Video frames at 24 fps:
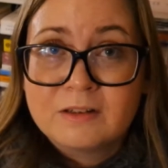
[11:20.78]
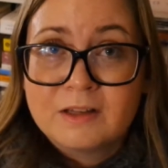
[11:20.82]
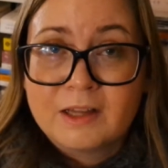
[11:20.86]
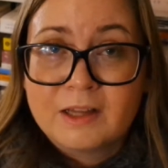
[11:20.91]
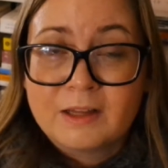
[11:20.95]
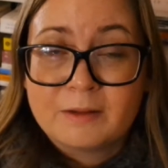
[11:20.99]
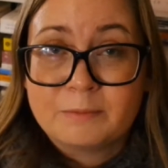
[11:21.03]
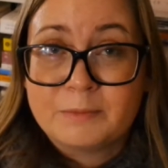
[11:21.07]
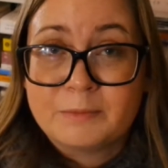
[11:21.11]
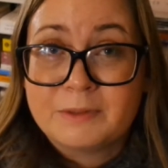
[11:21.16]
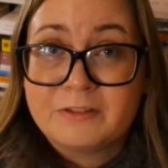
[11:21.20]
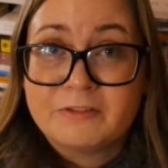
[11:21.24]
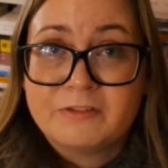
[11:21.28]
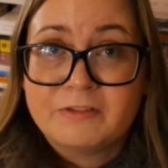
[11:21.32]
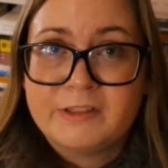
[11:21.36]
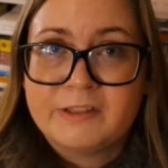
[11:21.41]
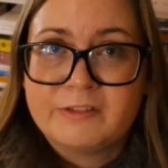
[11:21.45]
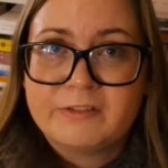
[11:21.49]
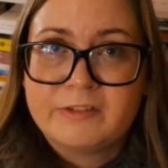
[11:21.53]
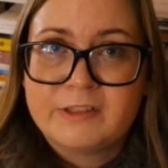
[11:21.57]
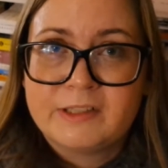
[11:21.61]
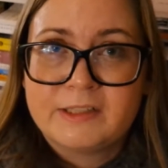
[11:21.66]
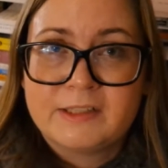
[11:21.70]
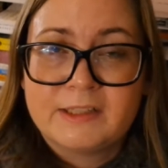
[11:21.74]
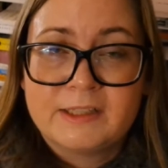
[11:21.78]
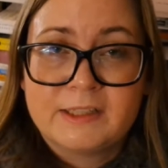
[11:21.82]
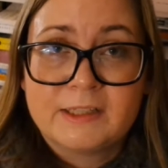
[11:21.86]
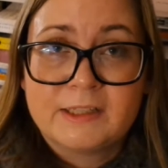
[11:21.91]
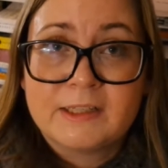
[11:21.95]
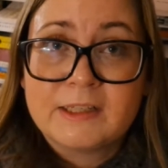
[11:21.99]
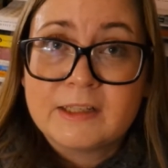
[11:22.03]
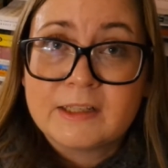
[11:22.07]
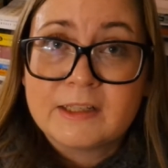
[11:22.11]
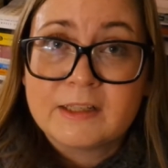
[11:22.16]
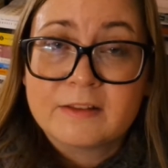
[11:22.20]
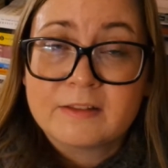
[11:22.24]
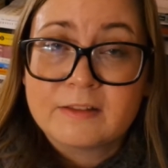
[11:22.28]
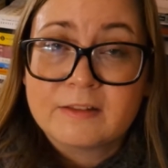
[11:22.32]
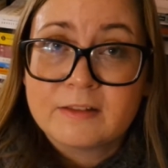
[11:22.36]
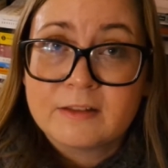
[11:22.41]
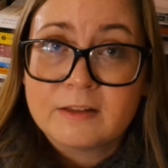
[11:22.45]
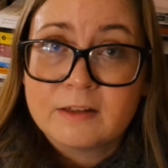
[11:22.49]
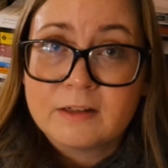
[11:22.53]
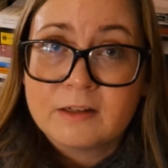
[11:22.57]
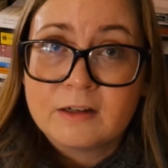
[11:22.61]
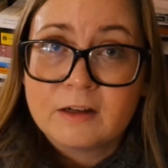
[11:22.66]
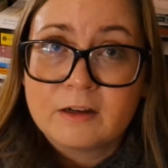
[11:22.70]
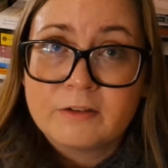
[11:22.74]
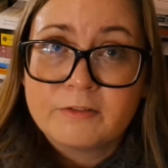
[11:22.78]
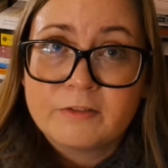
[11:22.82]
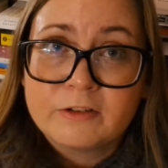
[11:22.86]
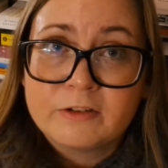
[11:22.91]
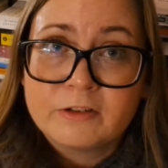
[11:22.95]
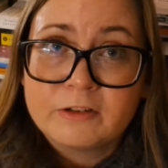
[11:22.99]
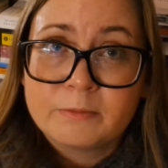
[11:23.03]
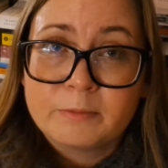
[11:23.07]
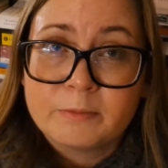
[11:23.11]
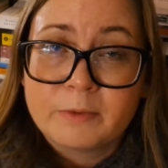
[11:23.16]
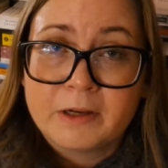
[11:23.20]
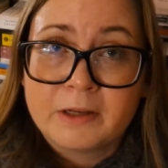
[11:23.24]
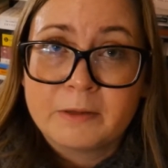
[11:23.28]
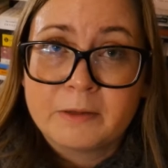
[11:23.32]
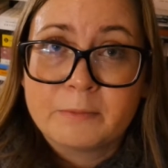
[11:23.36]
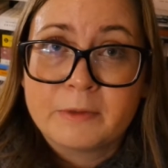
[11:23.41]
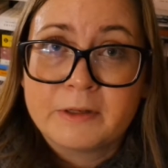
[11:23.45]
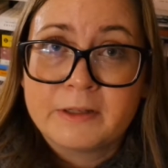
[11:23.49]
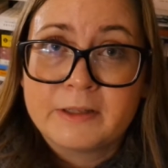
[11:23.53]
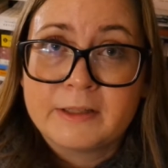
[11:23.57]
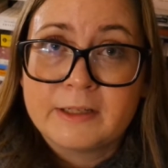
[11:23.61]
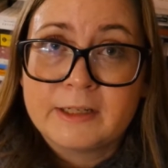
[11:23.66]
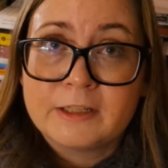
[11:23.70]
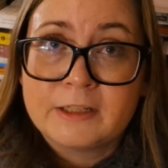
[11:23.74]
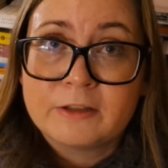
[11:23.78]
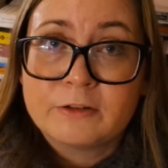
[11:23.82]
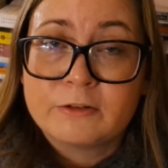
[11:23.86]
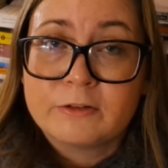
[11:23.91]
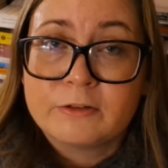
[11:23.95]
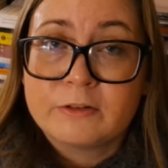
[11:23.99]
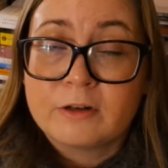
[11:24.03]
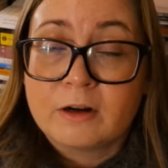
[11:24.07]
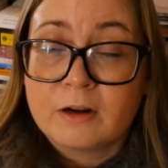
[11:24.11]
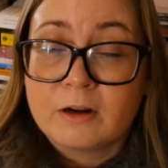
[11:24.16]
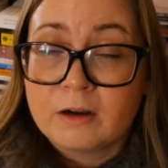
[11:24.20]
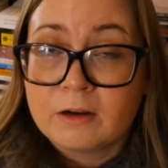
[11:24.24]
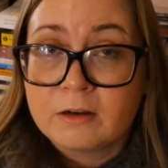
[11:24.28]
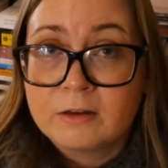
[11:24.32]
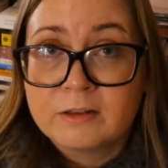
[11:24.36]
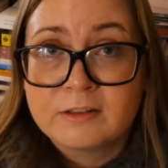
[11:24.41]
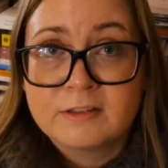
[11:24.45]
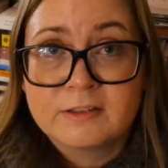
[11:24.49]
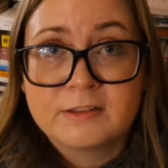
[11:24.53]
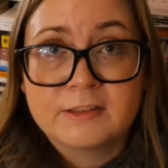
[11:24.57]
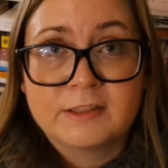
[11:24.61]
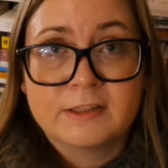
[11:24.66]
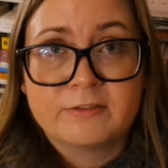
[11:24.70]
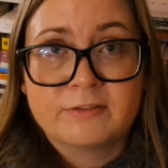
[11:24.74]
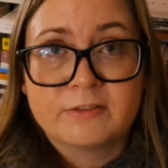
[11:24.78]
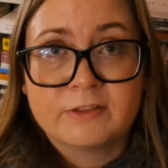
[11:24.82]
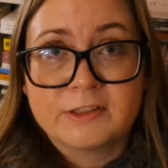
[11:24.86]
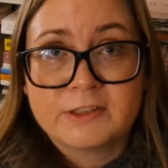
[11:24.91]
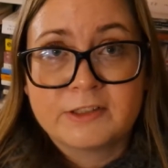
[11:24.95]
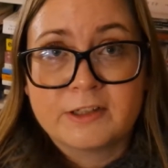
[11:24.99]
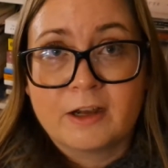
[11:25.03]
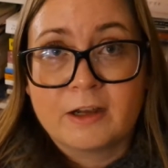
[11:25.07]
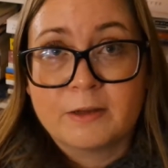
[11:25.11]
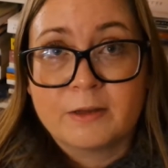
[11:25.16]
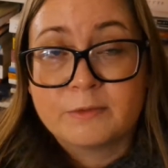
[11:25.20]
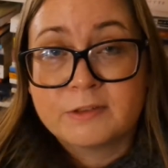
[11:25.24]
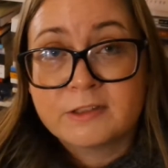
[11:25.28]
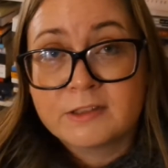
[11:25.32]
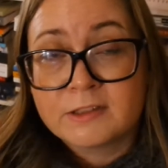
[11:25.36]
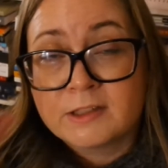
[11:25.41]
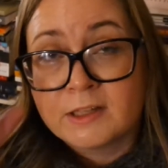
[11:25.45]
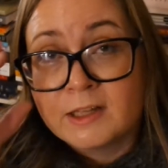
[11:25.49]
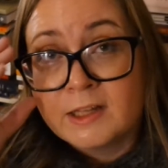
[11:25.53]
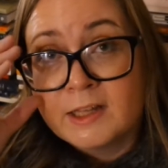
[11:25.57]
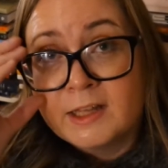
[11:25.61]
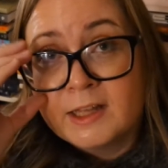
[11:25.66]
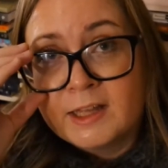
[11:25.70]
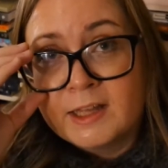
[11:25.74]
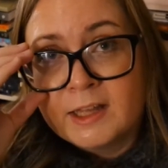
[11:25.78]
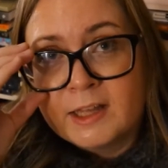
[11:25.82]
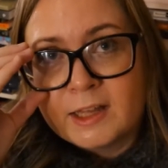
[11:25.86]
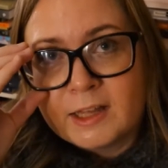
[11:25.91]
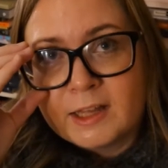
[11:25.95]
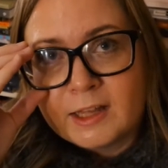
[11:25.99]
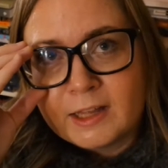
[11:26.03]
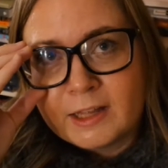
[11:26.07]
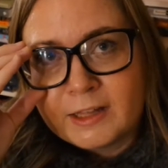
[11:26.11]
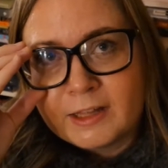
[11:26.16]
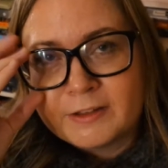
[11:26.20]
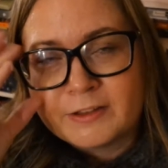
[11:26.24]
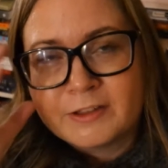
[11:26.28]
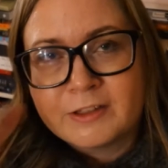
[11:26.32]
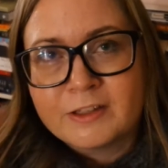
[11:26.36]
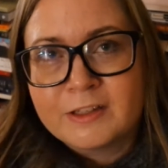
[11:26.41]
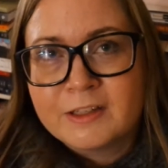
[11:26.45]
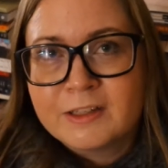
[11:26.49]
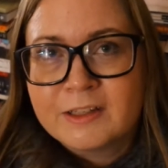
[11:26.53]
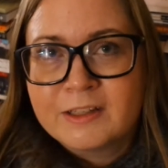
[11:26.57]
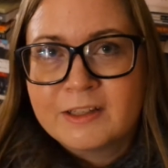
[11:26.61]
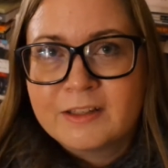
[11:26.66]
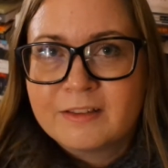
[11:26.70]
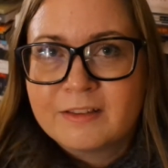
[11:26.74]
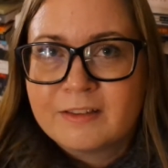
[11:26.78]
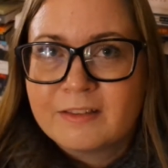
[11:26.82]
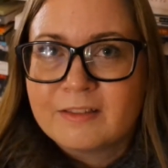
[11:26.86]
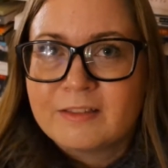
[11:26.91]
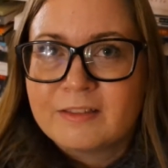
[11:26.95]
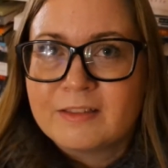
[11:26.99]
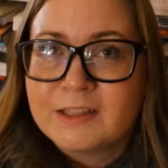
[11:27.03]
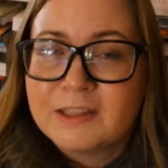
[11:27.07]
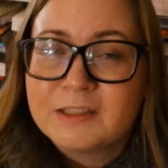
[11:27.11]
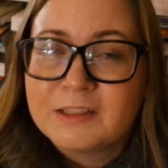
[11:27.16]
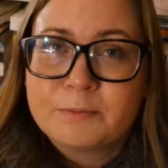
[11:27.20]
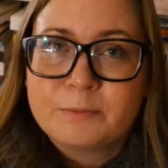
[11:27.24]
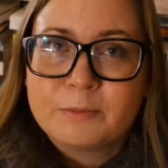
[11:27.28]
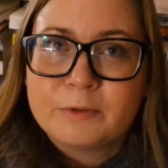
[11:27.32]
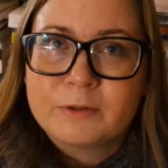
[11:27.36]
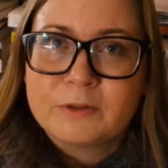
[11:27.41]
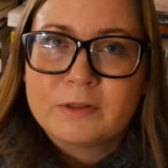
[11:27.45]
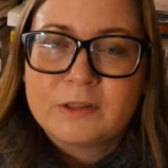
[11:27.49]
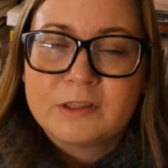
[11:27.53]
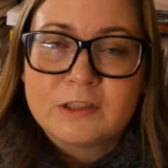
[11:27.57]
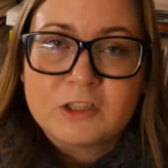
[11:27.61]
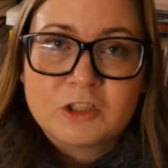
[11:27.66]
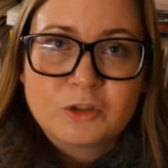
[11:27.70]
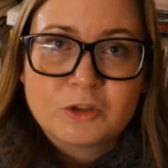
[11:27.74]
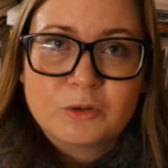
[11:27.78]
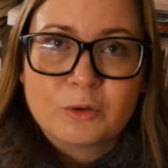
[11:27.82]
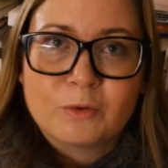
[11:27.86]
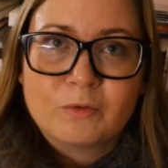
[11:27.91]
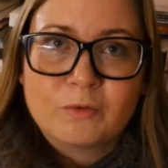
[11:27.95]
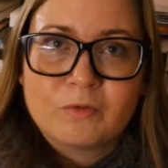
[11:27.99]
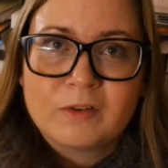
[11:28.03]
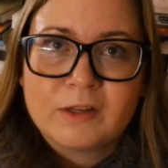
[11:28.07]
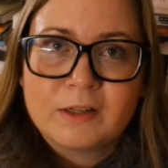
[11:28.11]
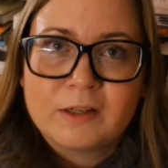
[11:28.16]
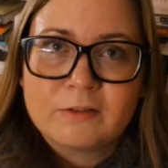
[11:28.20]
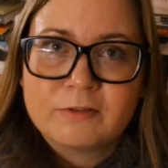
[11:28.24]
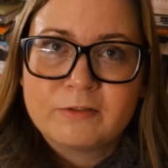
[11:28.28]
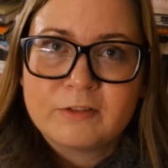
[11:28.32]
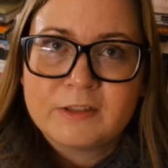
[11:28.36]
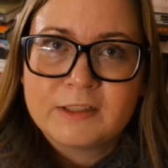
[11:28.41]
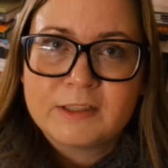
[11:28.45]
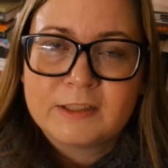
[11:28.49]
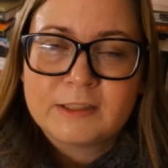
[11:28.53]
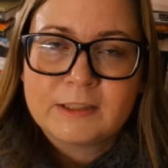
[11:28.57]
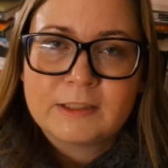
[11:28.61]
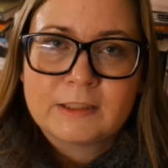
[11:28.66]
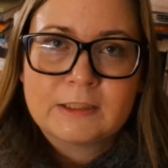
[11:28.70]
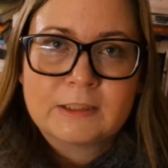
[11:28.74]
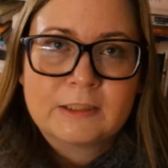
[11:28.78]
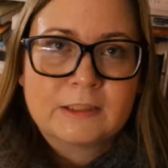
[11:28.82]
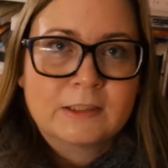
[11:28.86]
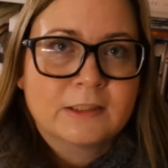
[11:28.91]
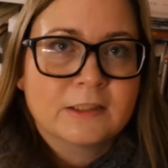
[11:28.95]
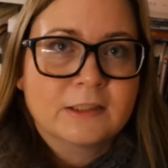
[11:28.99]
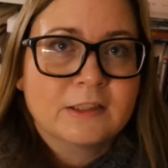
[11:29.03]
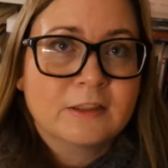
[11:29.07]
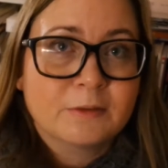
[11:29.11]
have been rereading The Lover by Marguerite Duras several times, and this book is so well written.